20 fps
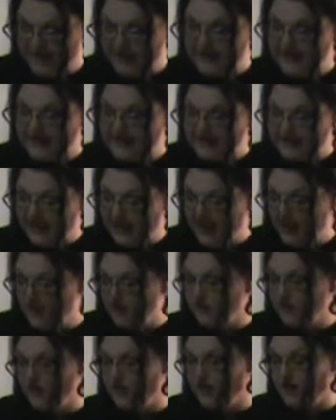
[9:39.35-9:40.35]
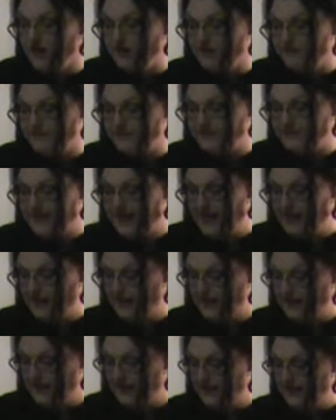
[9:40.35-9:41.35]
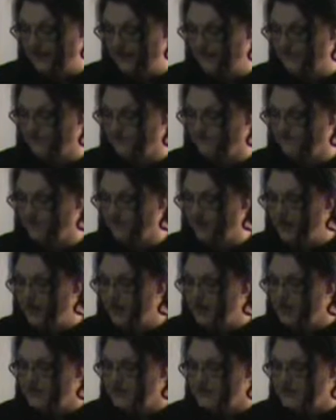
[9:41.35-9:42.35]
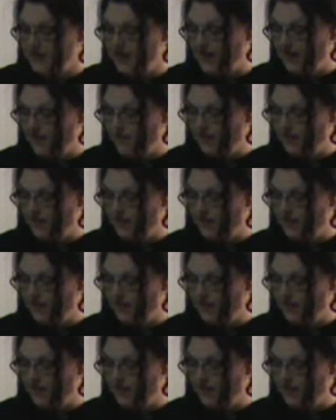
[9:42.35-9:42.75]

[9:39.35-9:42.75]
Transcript: It is called upcycling. So,